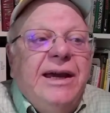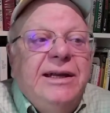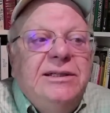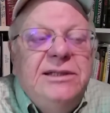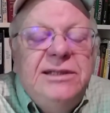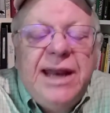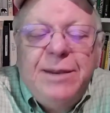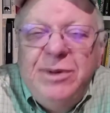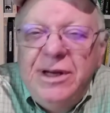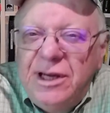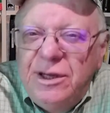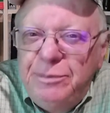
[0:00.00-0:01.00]
And she said, I've
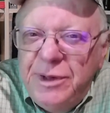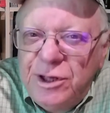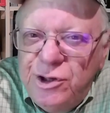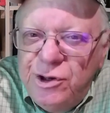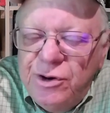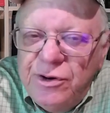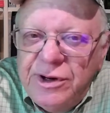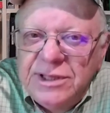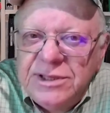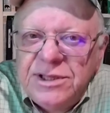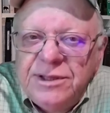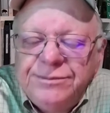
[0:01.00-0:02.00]
been a bit
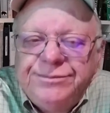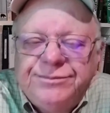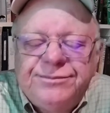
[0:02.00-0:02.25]
curious,